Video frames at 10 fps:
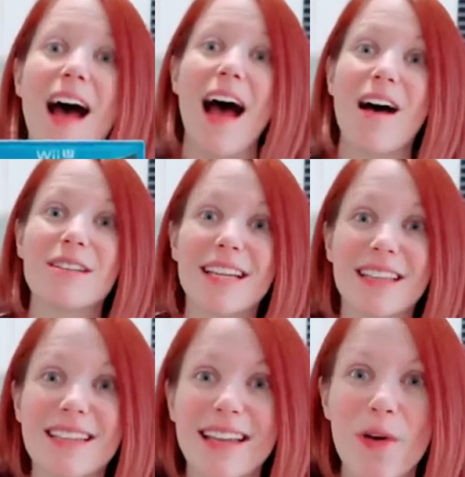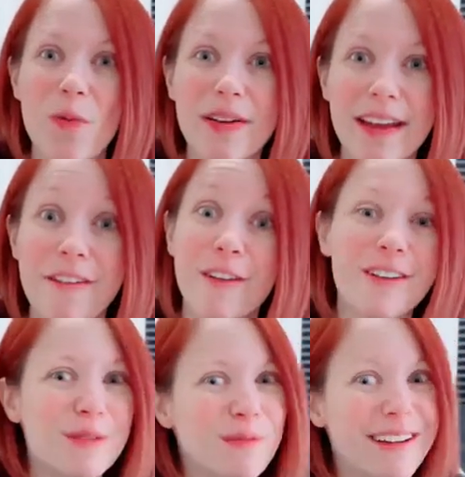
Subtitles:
I'll check this out one day. I've heard it's pretty